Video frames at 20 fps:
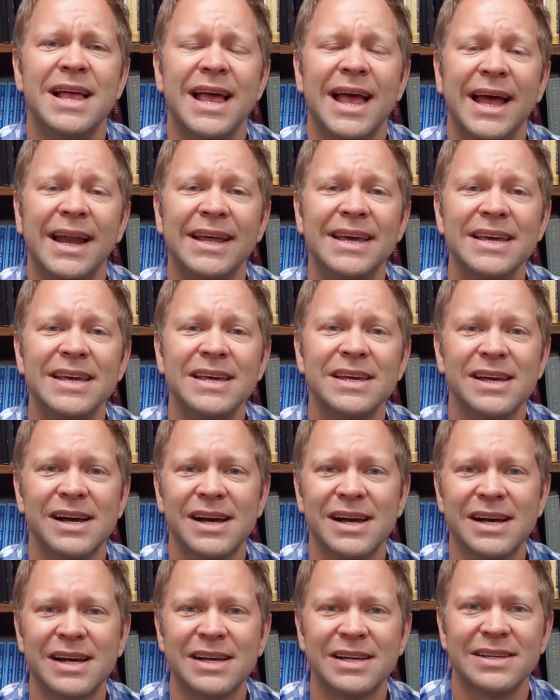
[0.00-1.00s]
And he
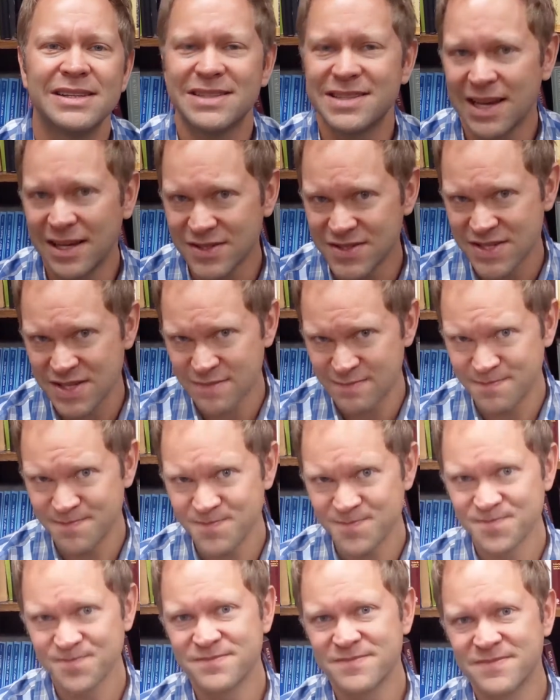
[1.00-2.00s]
tells them,
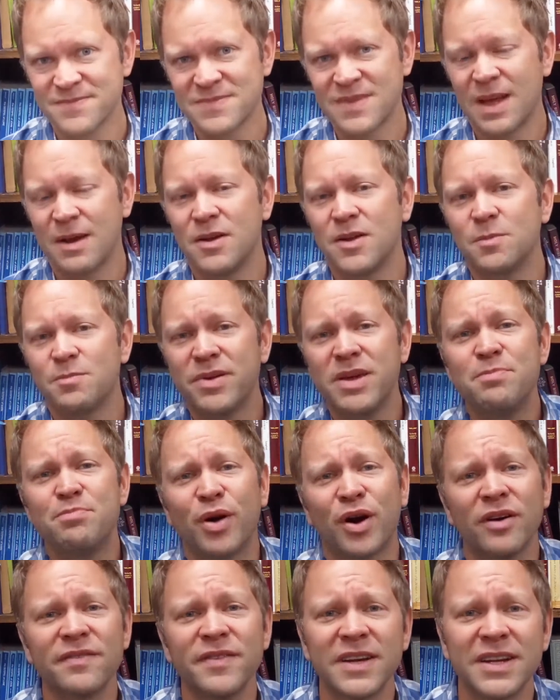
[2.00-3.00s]
be
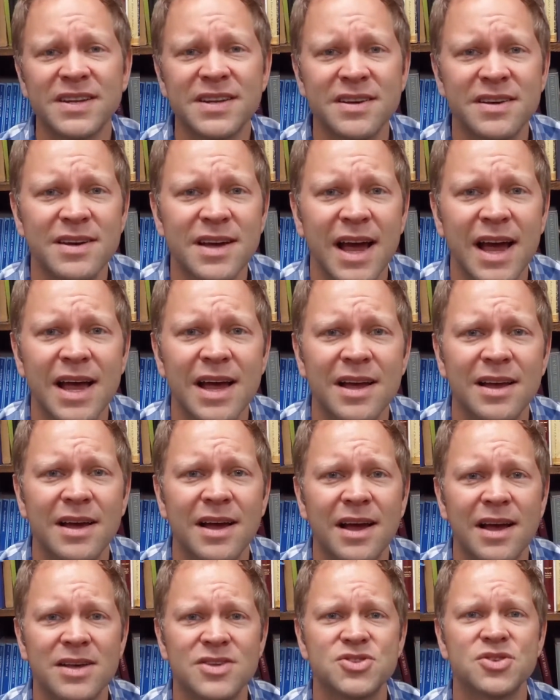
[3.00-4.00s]
perfect
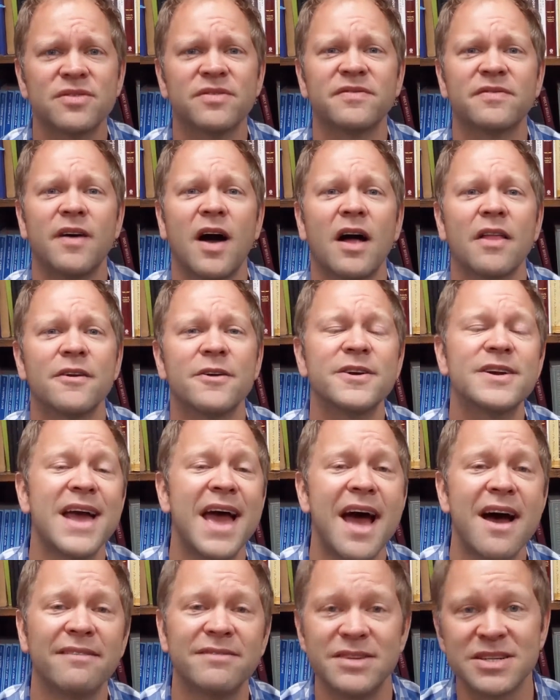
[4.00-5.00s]
as your Father in
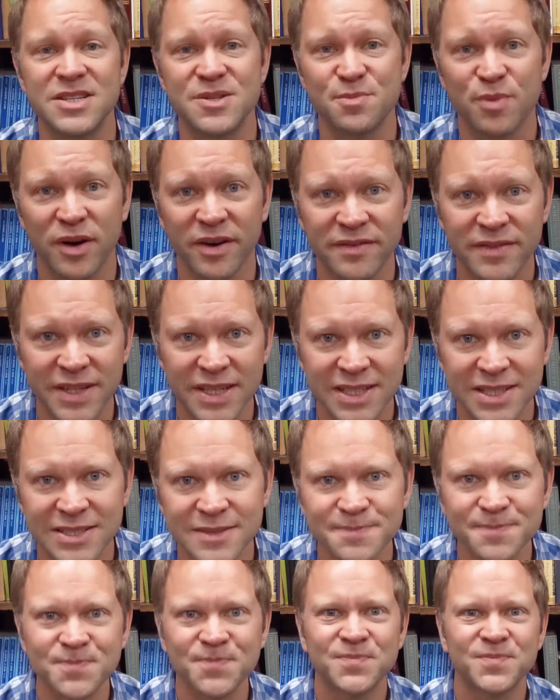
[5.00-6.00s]
heaven is perfect.
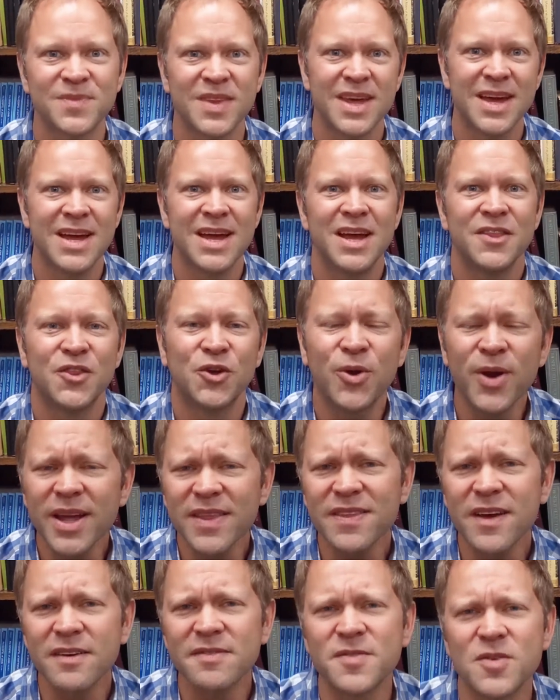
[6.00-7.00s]
The
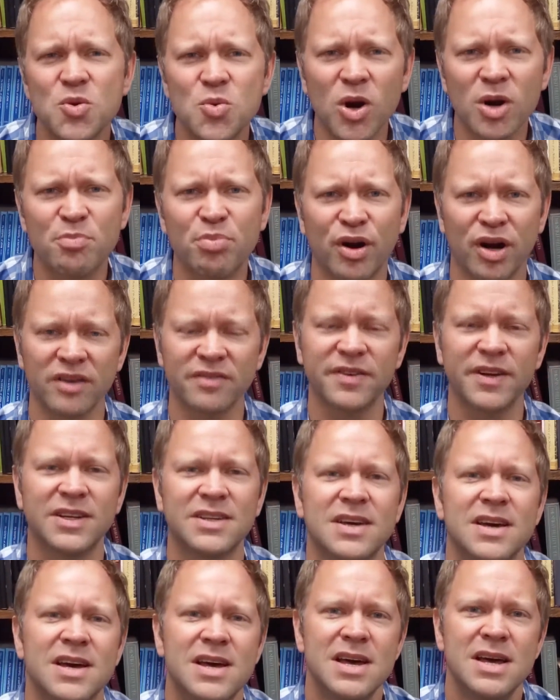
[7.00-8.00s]
Greek there for the word perfect
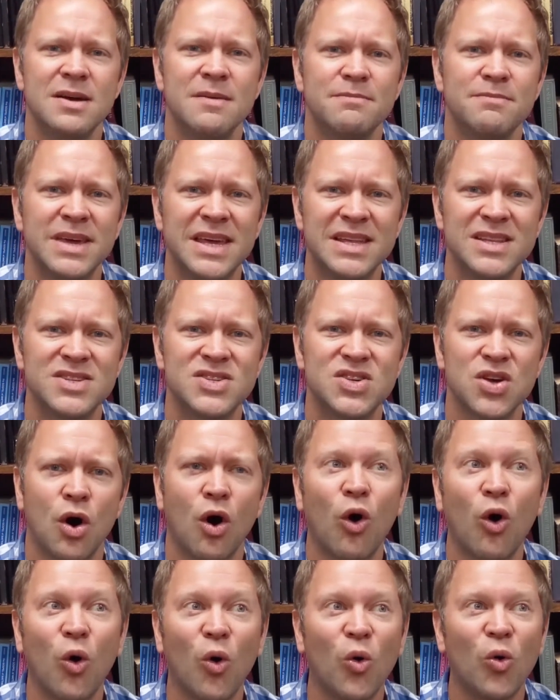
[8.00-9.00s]
means
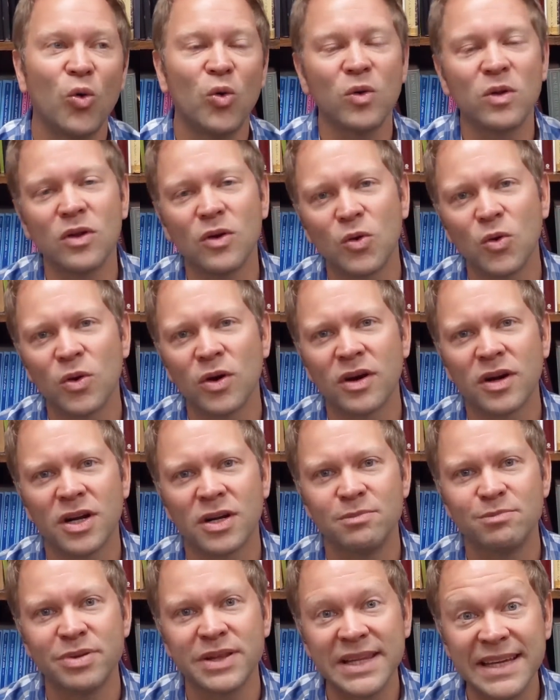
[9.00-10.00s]
whole or
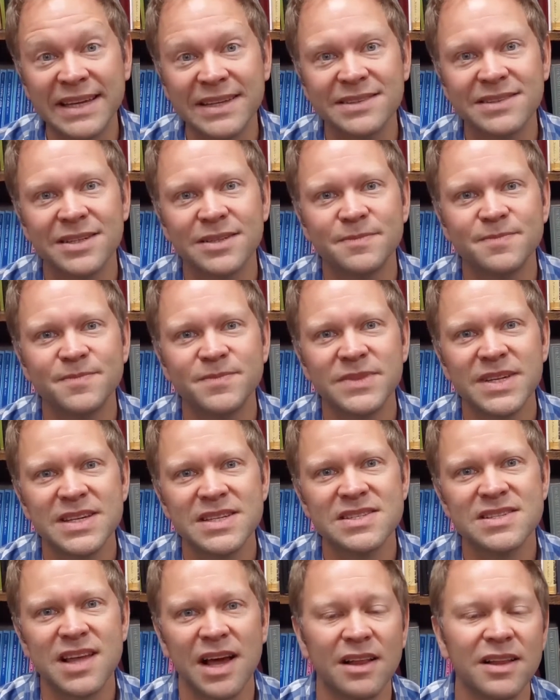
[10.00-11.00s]
complete.
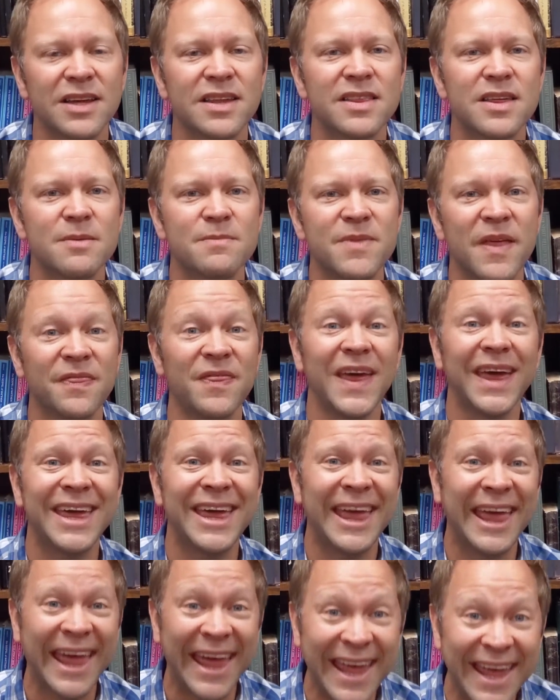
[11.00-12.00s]
He's telling them that they
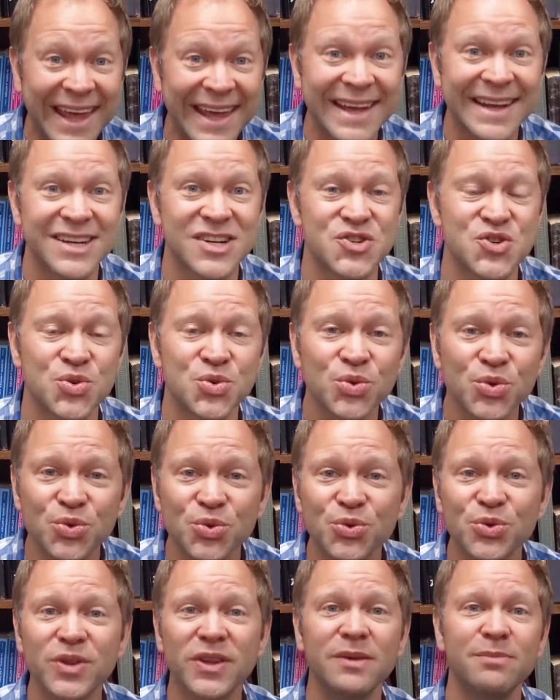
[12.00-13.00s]
can
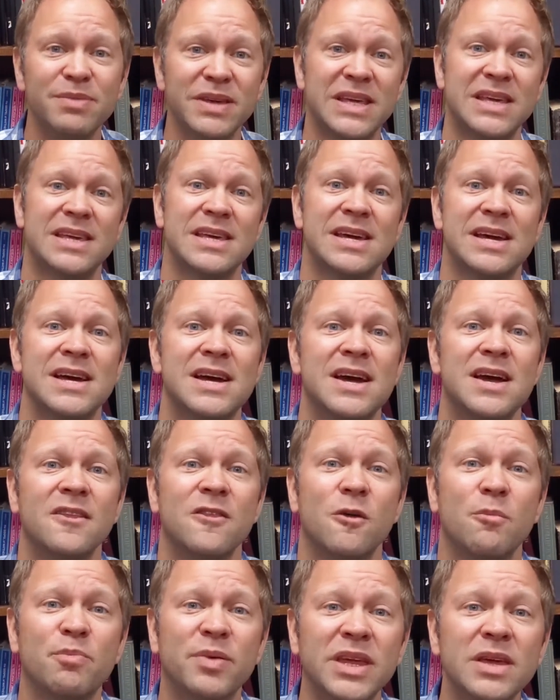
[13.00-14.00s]
truly be
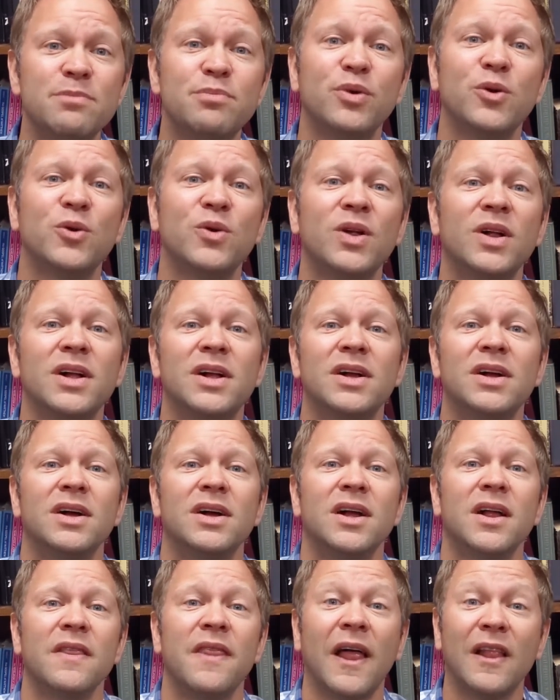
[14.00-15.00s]
the people
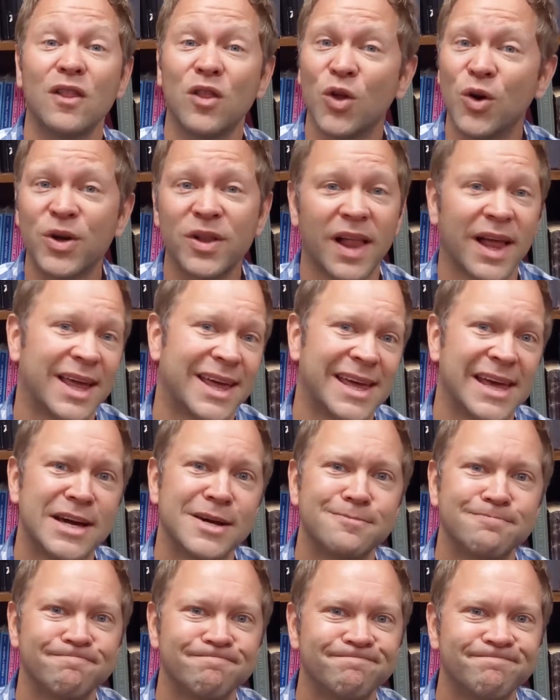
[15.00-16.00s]
that look like
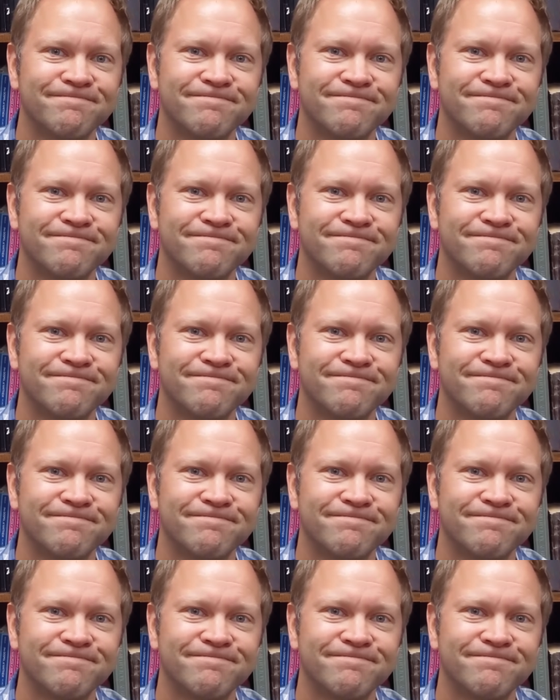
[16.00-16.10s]
him.